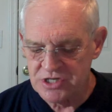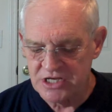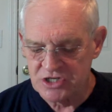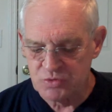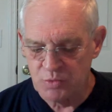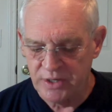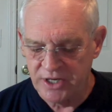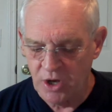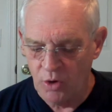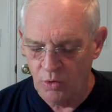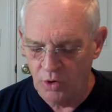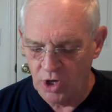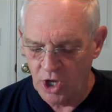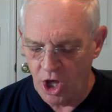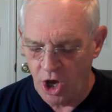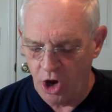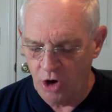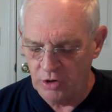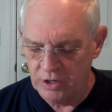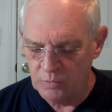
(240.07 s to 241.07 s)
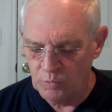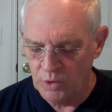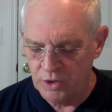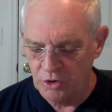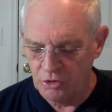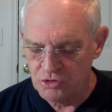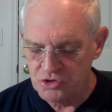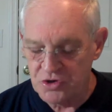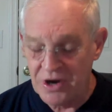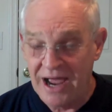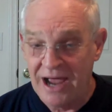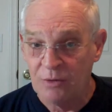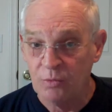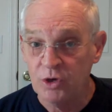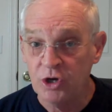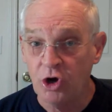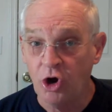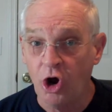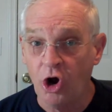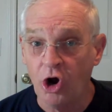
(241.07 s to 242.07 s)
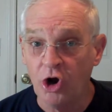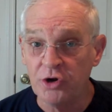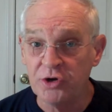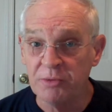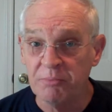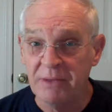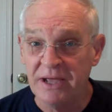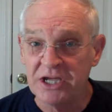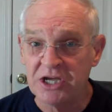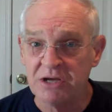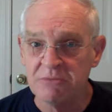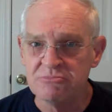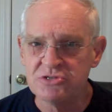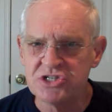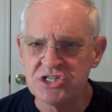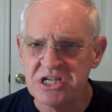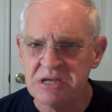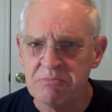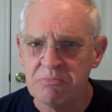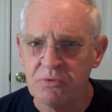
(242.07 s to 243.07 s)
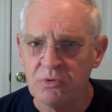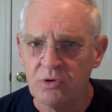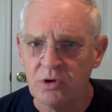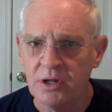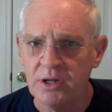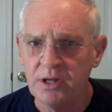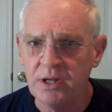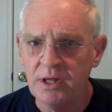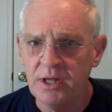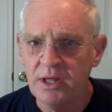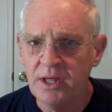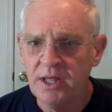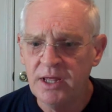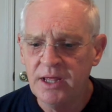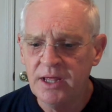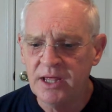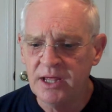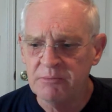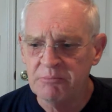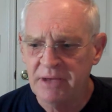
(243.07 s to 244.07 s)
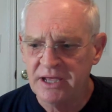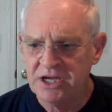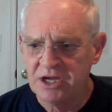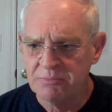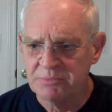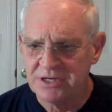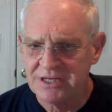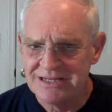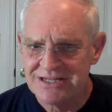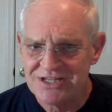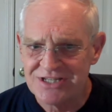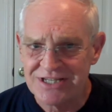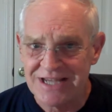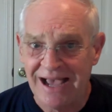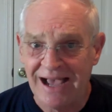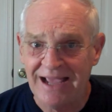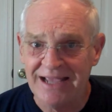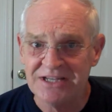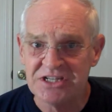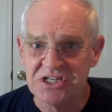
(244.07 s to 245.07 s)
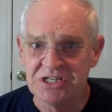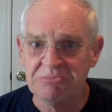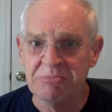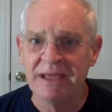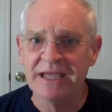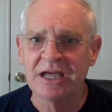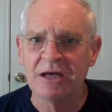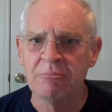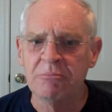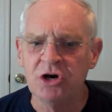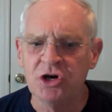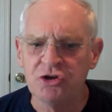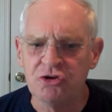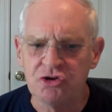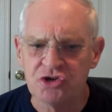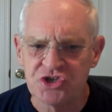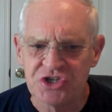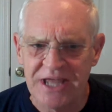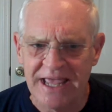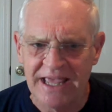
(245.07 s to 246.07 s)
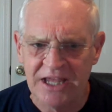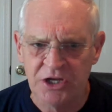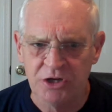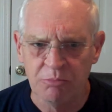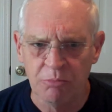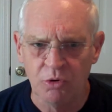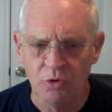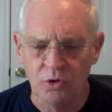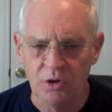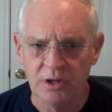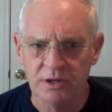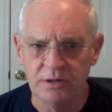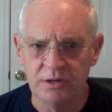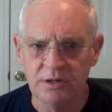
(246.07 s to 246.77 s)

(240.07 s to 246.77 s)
as we go along, and we're going to try real hard to make them simple and make them concise and make them understandable.